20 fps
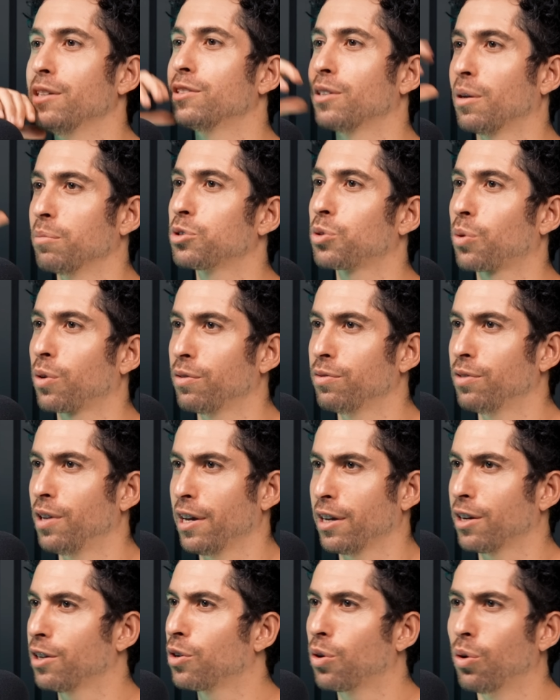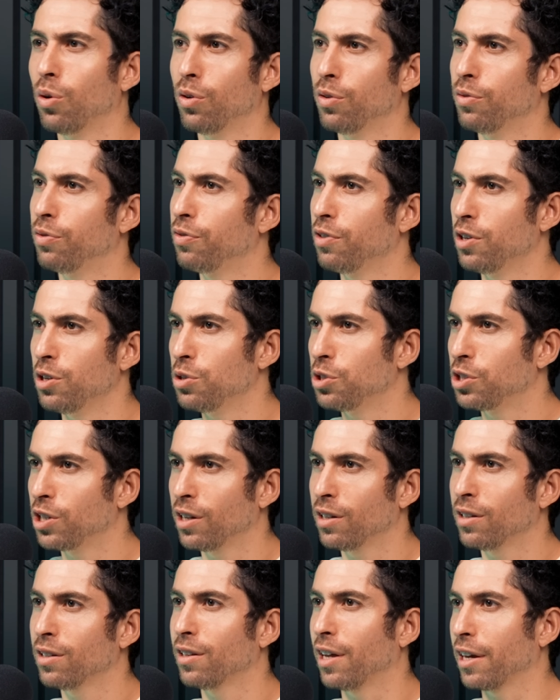some sort of like cold fusion,